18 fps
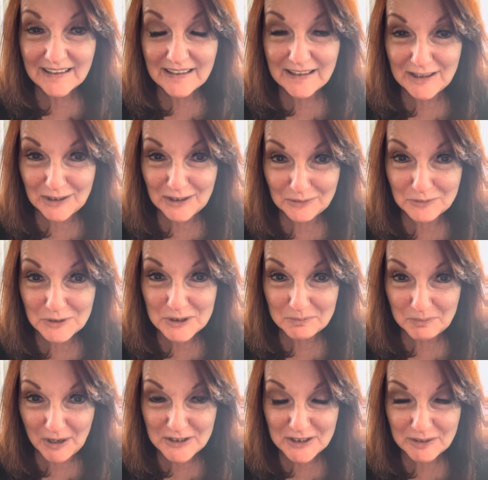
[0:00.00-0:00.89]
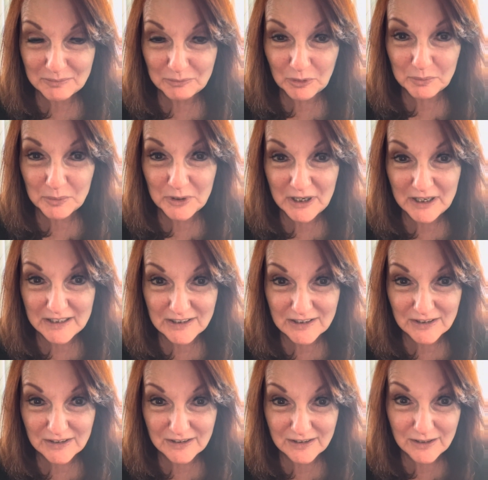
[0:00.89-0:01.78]
they're responsible
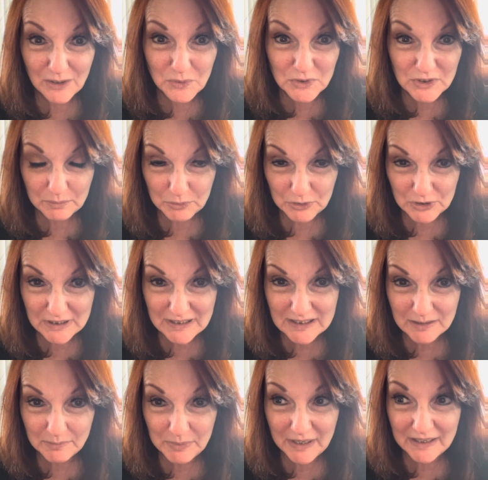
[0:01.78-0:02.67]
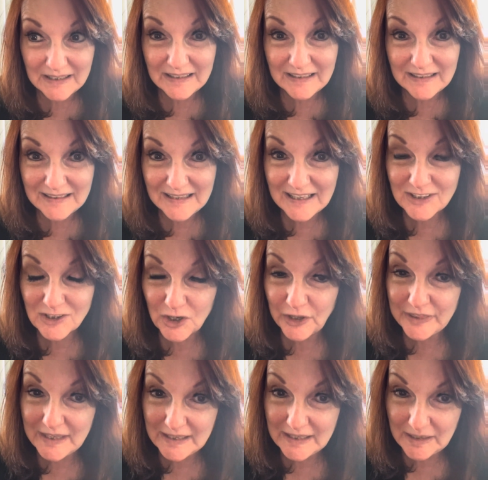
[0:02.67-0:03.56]
because those that participated, that's
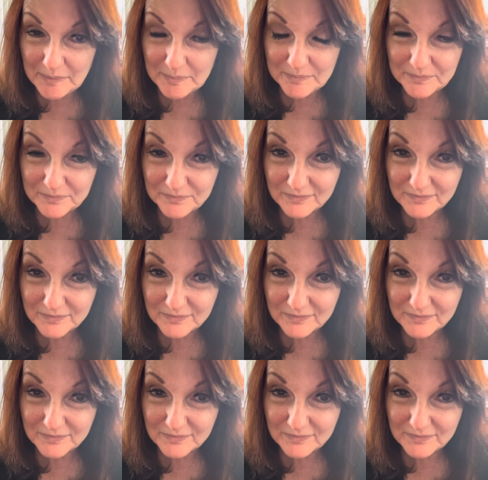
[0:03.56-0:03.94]
on them.